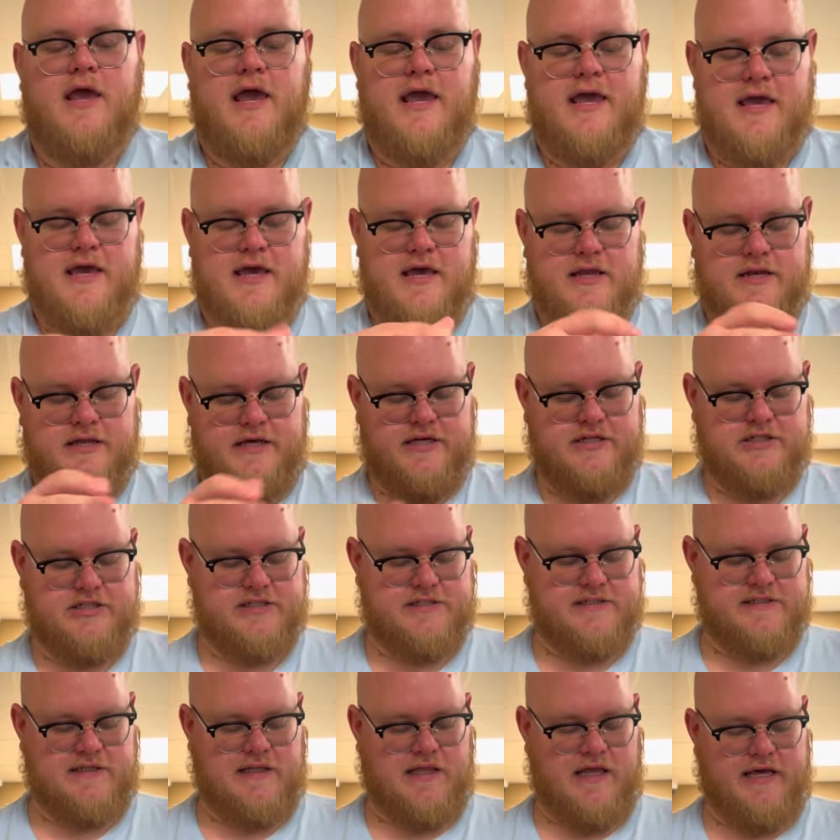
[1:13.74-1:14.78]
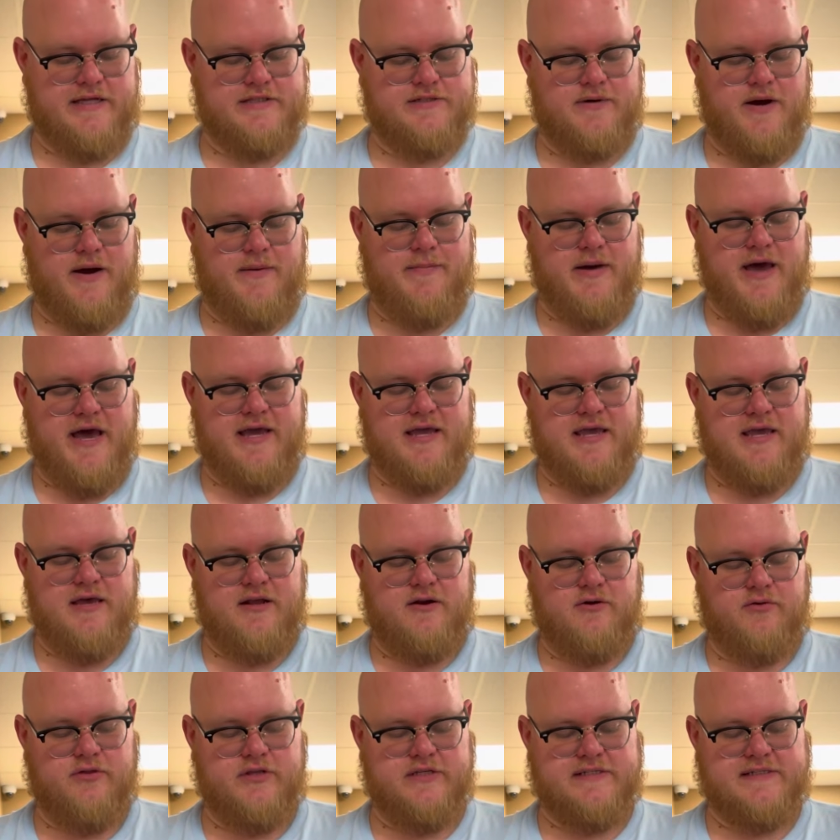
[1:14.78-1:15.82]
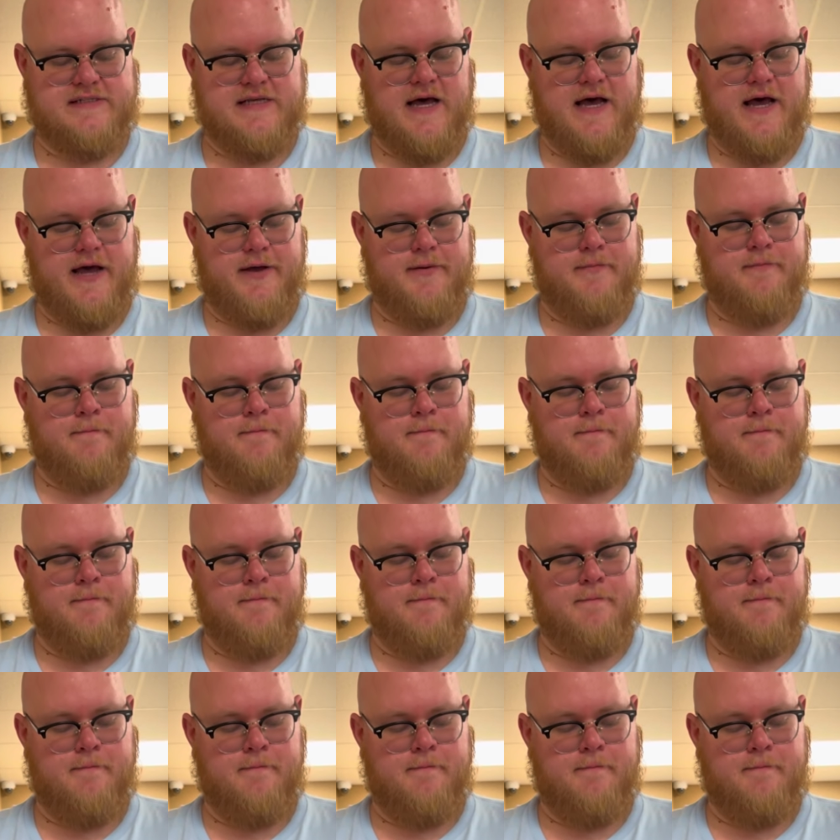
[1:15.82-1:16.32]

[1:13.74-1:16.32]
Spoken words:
And it just slides right back in on the side.